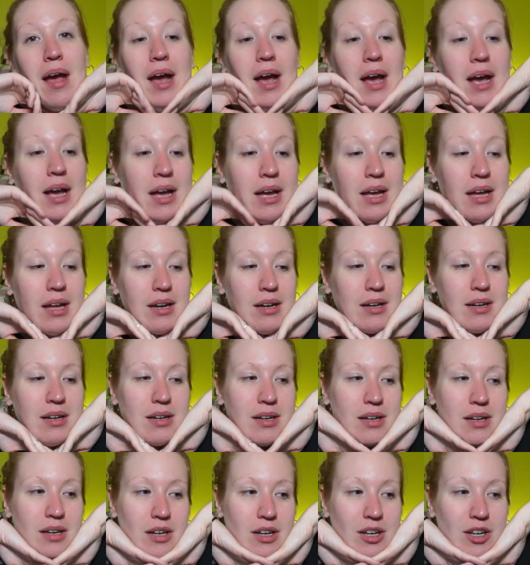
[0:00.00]
And
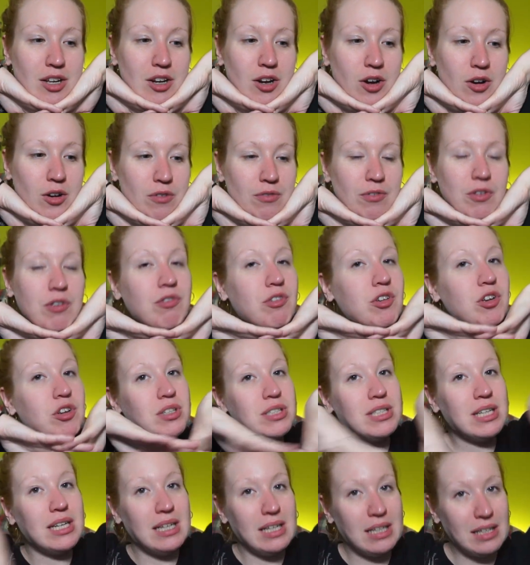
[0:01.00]
you know, if you've
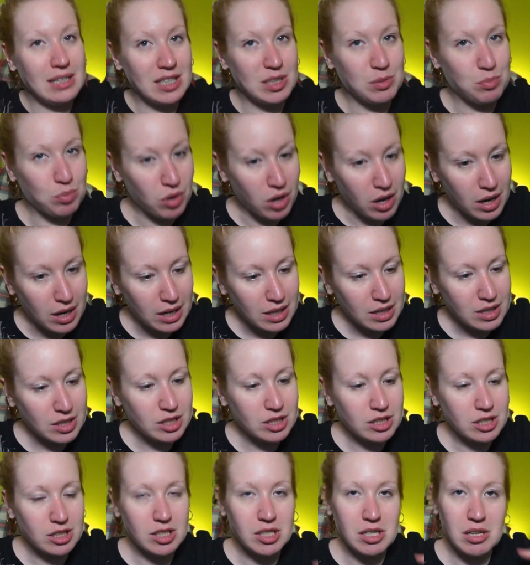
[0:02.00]
used any of these
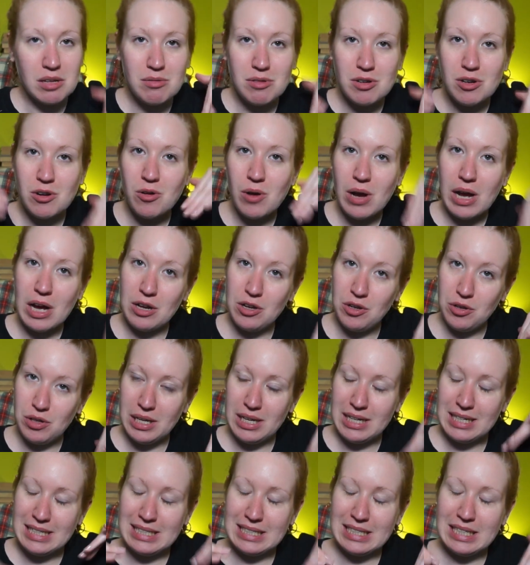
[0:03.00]
products, I know how you
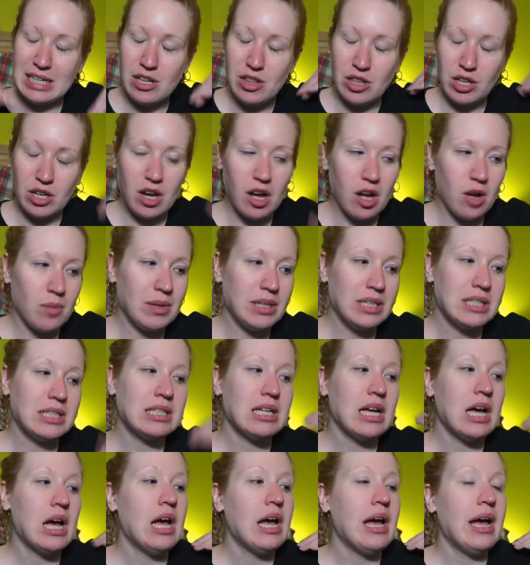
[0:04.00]
liked it down in the comments.
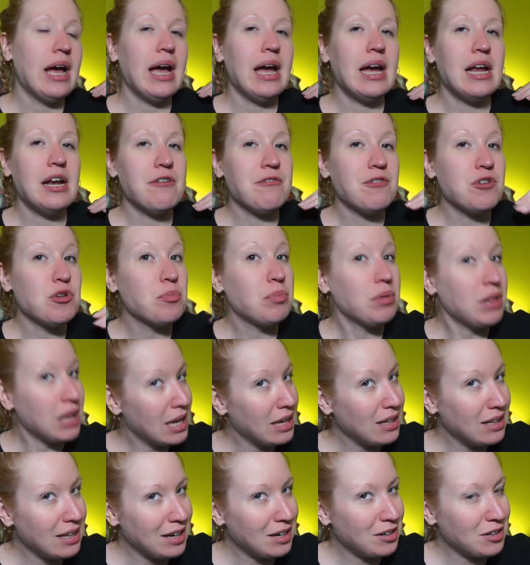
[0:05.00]
And if you
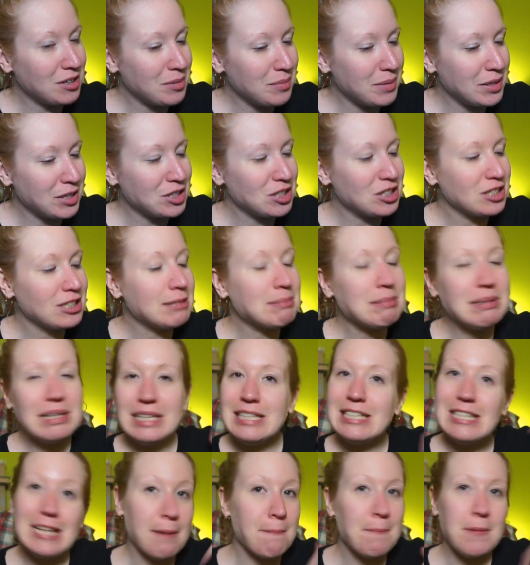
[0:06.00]
play LEGO Dimensions,
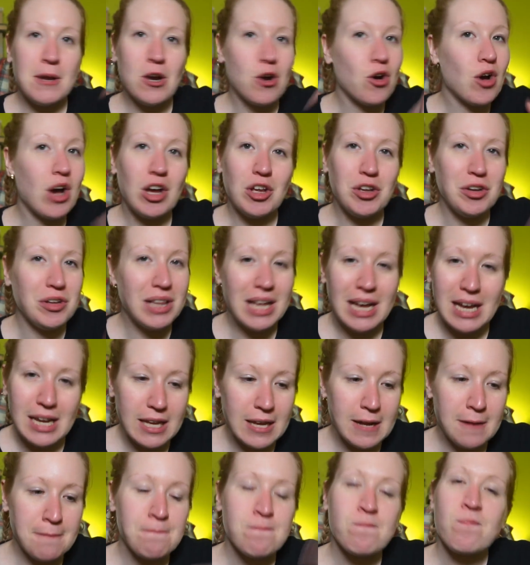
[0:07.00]
please let me know how you like
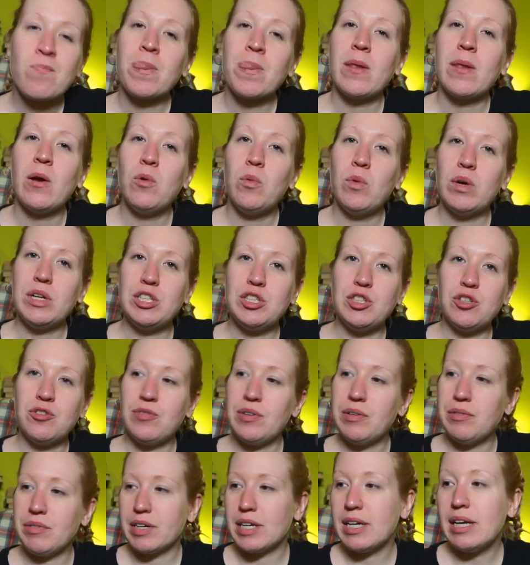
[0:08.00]
it. What's your
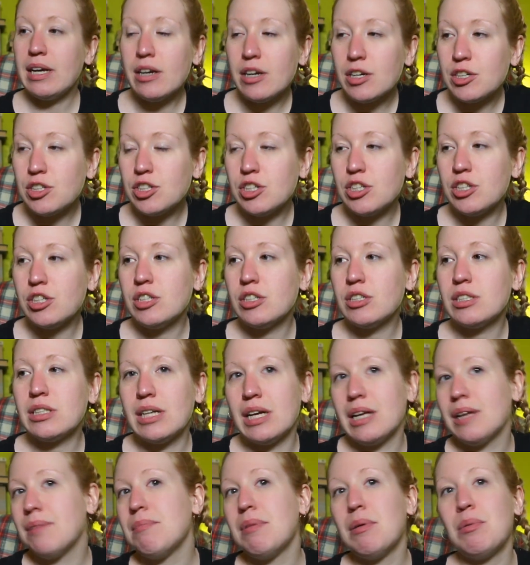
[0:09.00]
favorite characters?
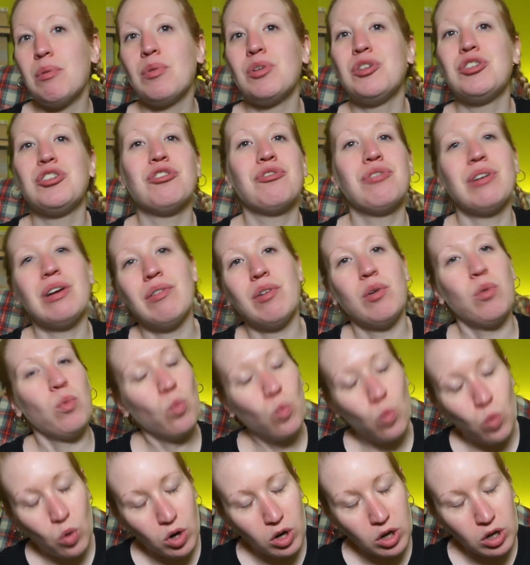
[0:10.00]
Like, maybe what's your favorite
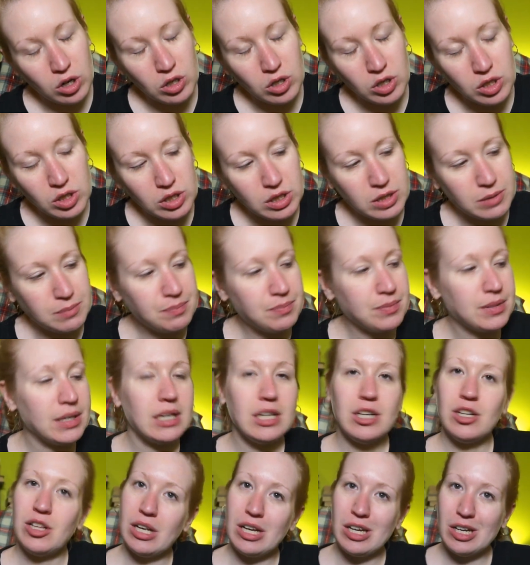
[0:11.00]
world
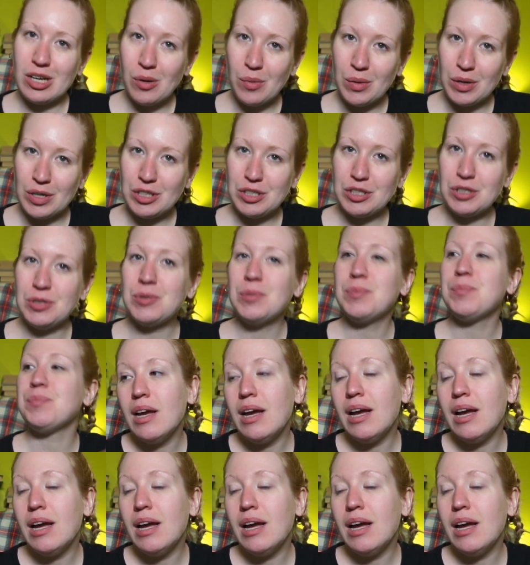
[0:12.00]
that you like going to?